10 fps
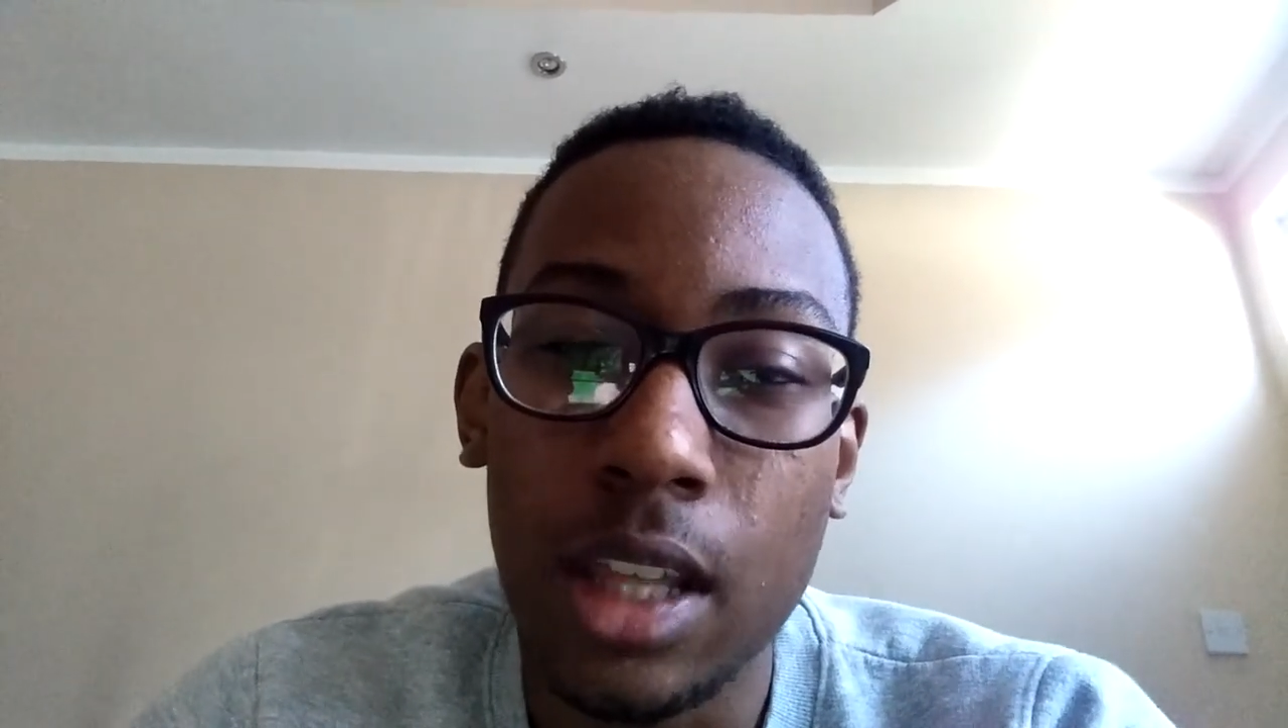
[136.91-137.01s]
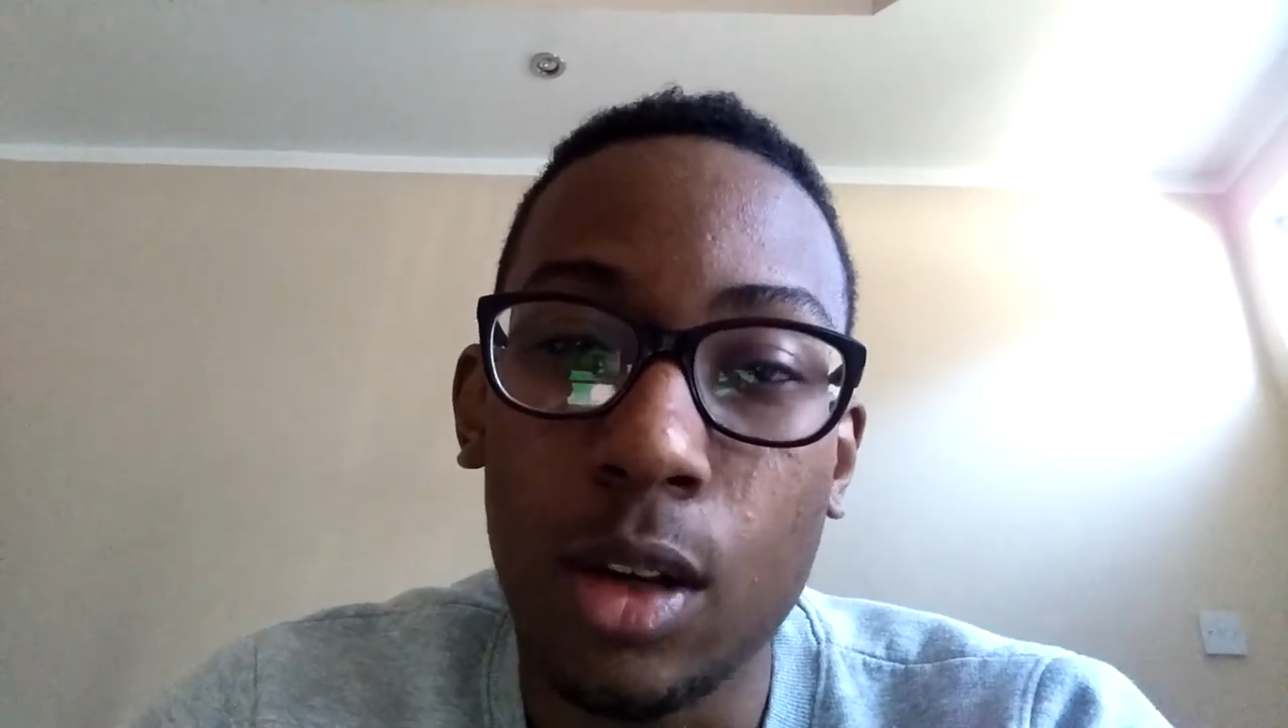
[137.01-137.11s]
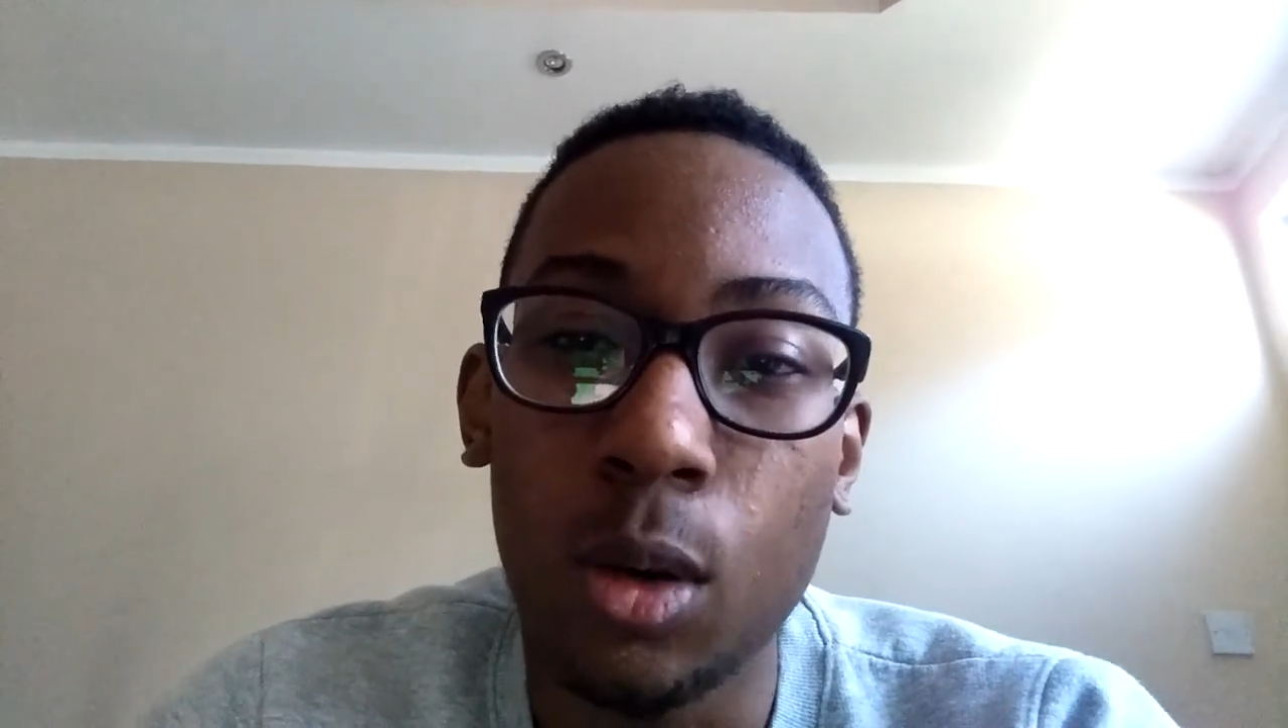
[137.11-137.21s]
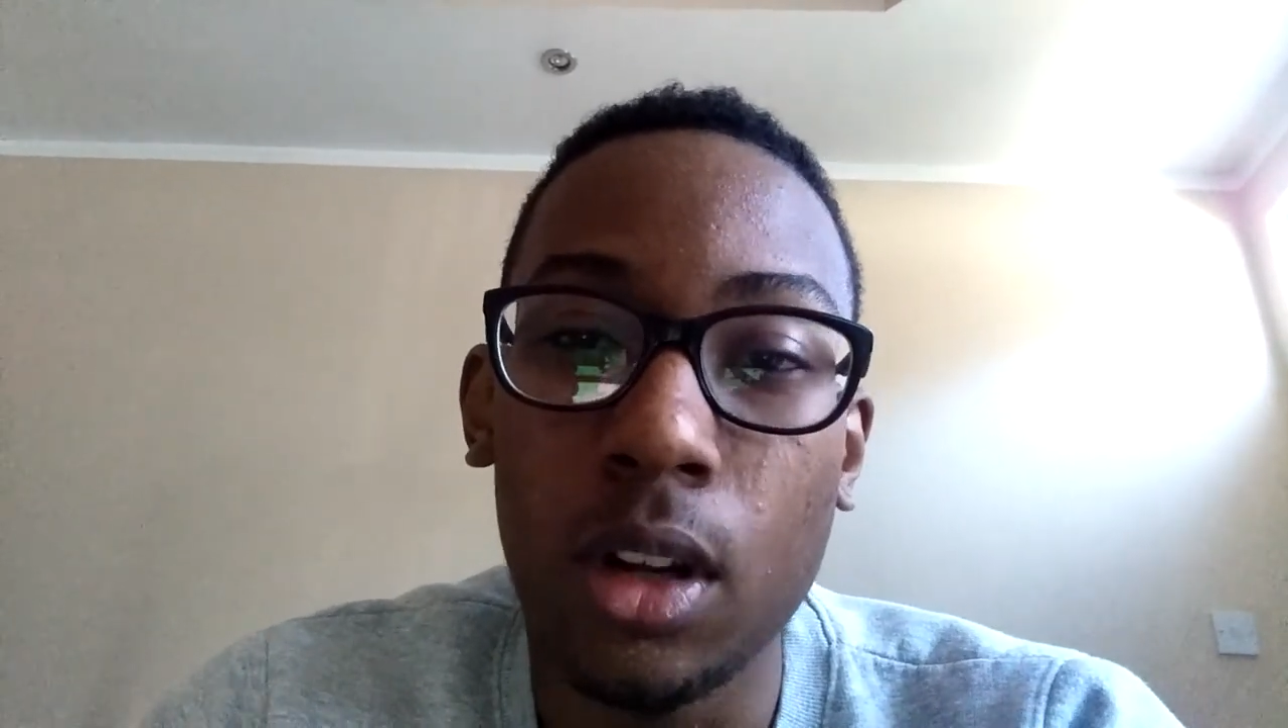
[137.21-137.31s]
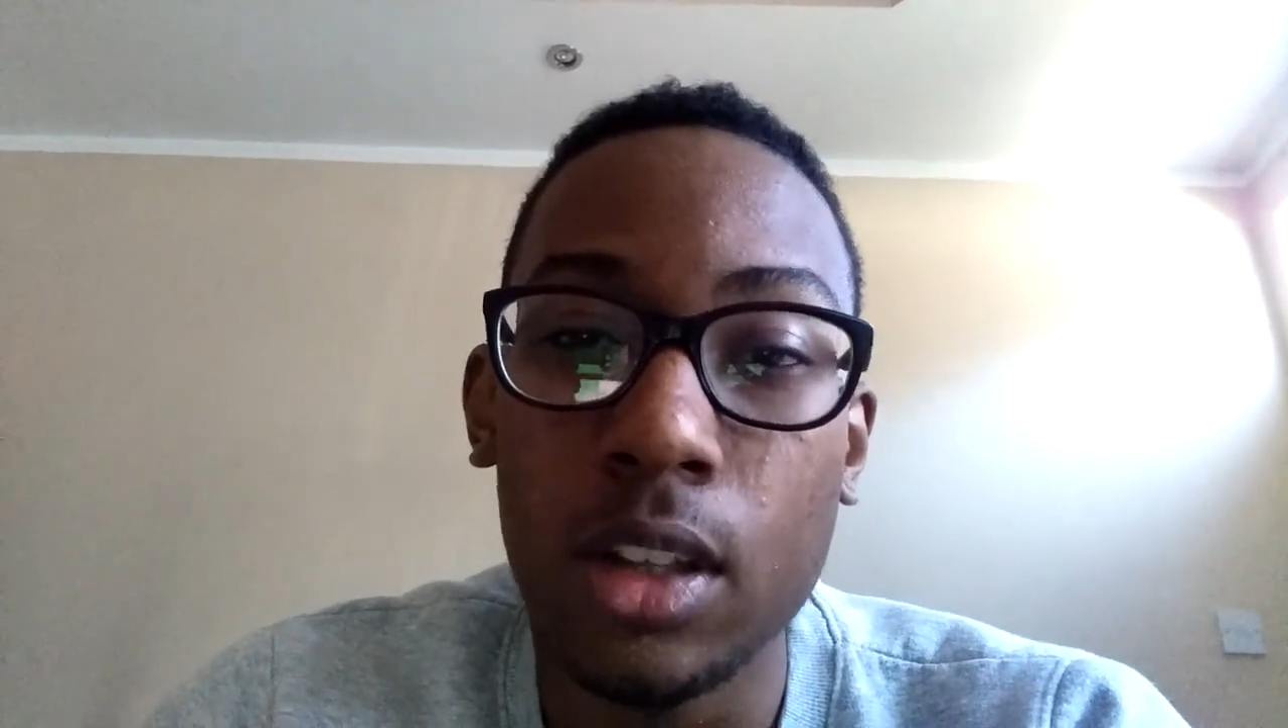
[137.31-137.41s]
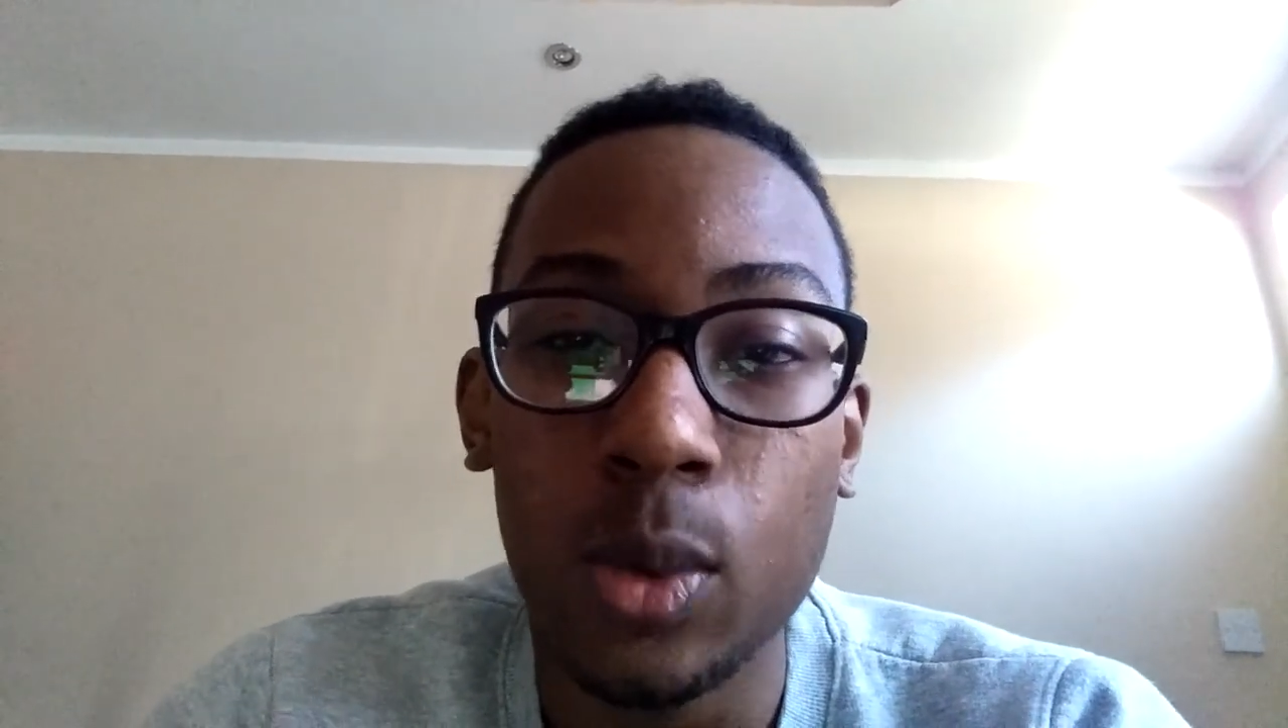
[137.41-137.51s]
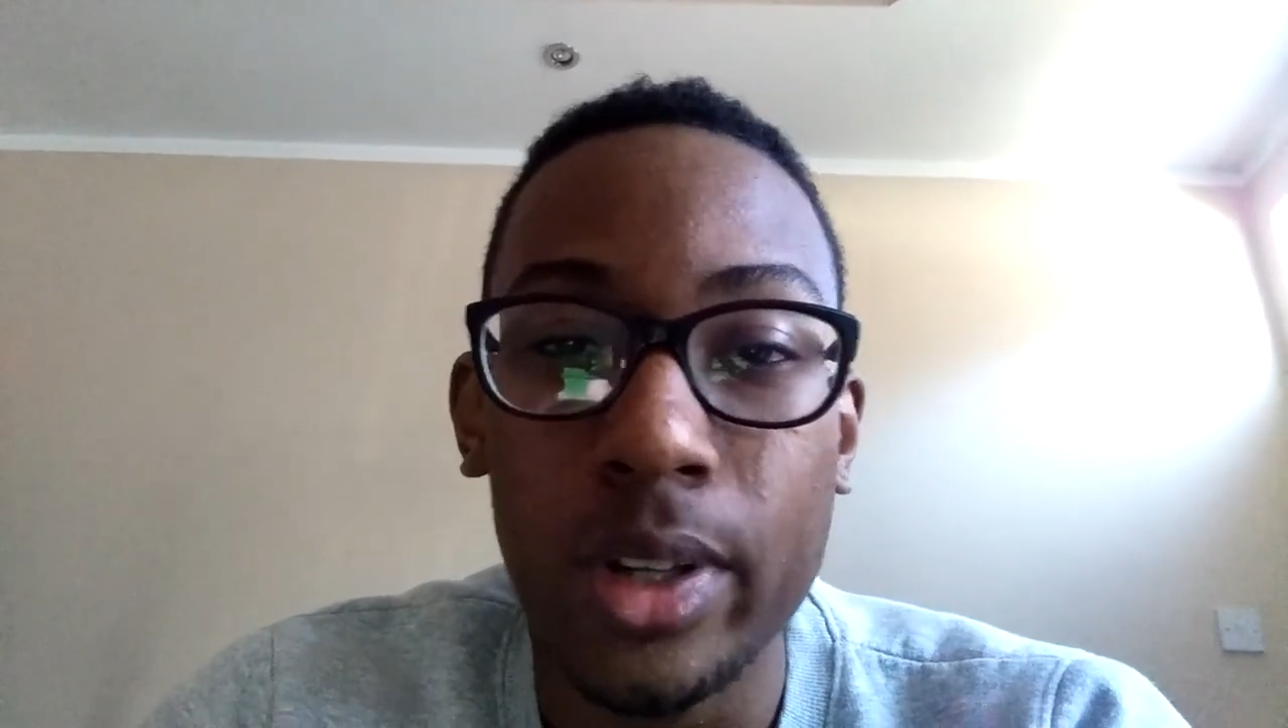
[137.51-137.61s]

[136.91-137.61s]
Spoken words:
They call it